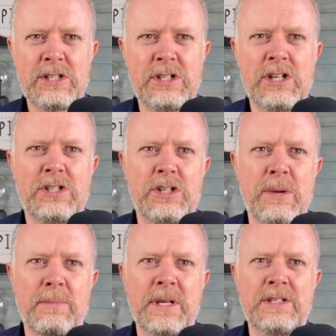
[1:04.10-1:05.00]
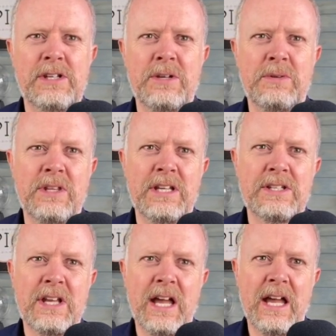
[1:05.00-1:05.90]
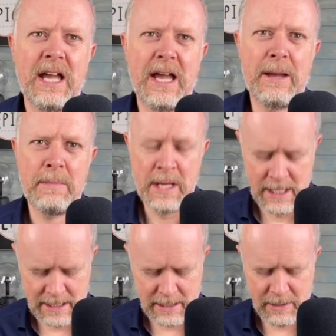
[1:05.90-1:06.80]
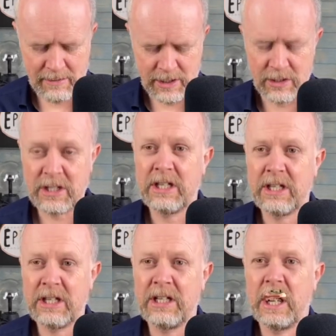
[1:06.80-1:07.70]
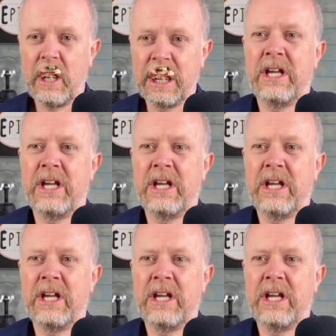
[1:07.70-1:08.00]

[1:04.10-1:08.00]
just jump into this. Let me have a look on